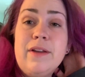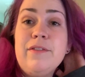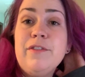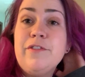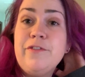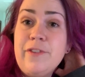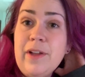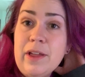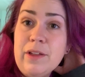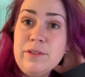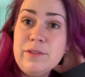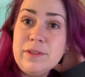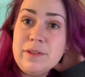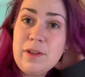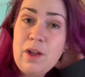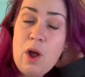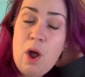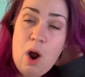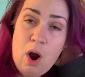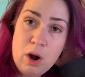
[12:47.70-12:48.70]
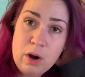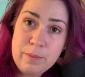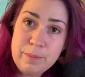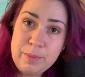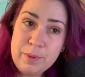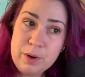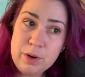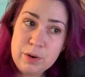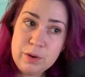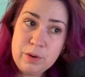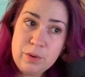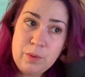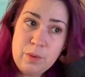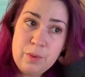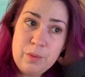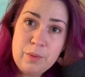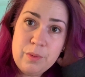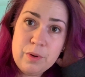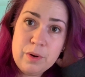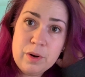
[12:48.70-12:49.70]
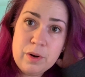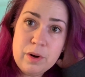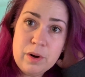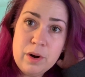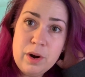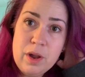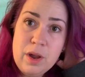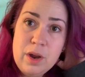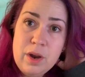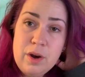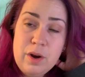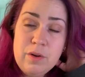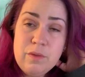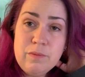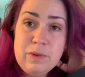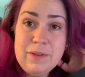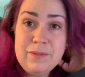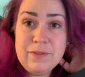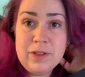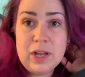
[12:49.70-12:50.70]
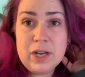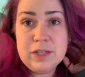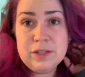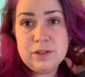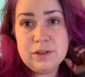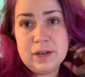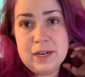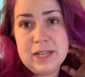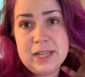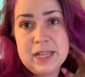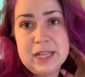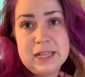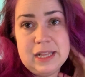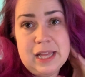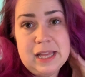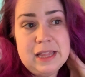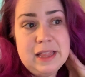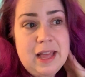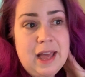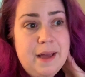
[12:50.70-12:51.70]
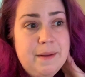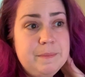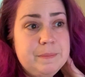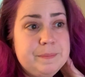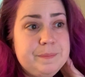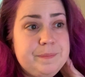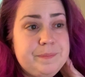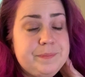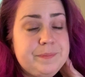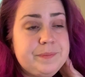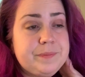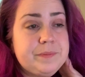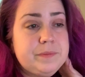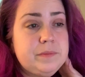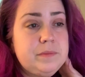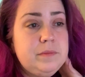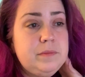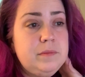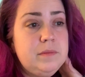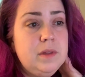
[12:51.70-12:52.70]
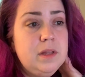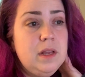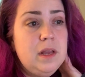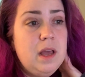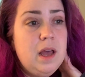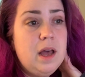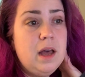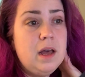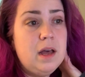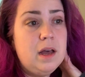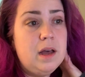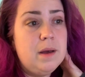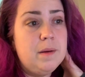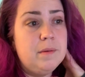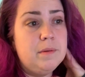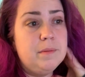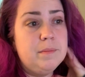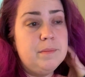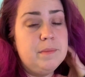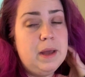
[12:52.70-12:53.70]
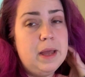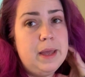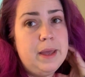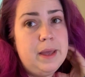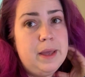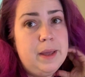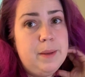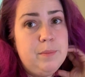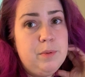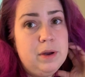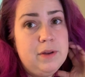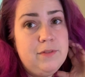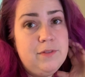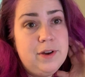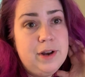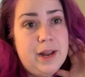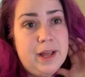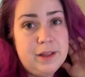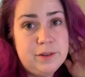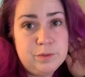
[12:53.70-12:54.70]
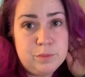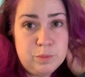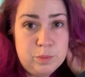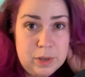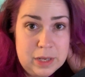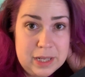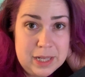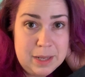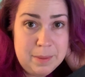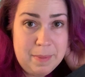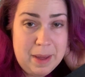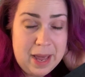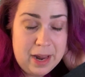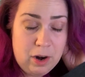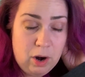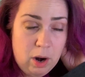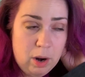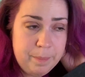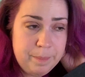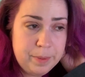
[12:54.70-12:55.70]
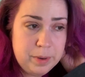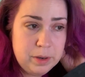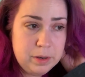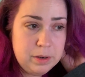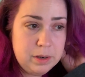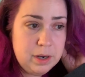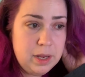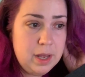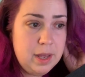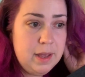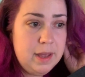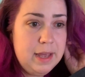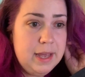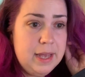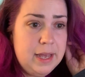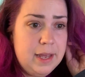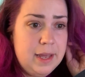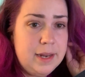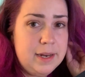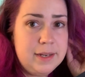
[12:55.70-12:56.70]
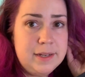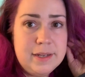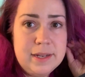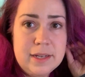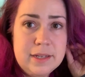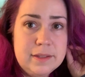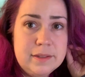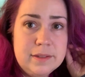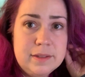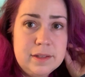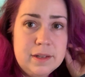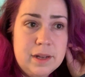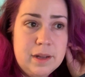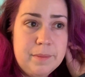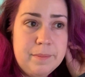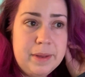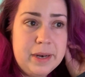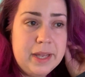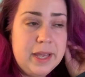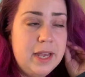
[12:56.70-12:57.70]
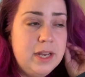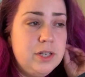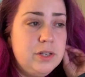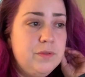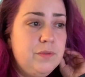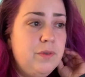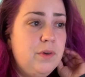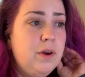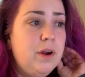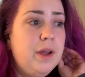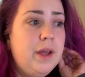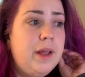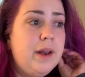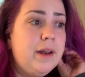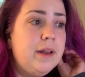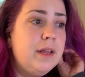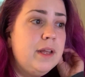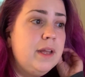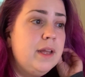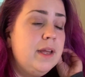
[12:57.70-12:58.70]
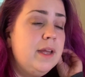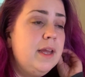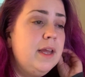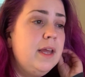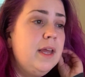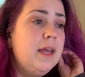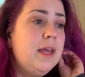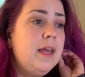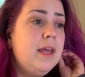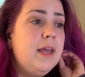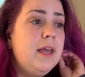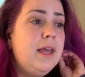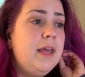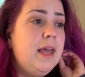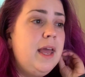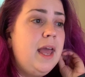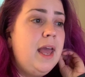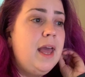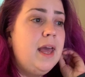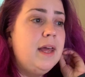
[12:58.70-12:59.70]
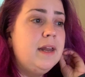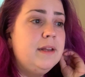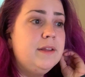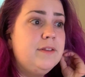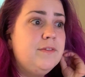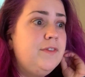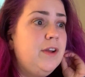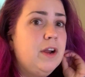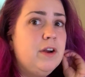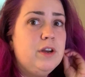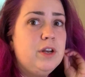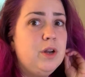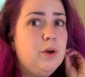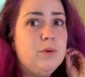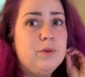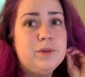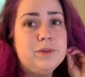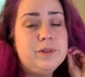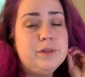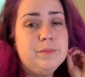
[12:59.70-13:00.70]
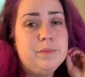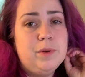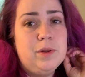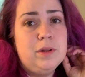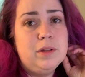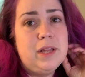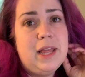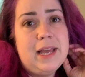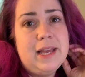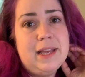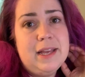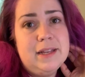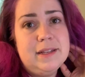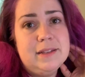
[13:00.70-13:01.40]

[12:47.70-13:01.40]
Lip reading: felt heartburn or reflux or anything like that. My boyfriend has really bad heartburn, and he takes medication for it, and it's very noticeable, like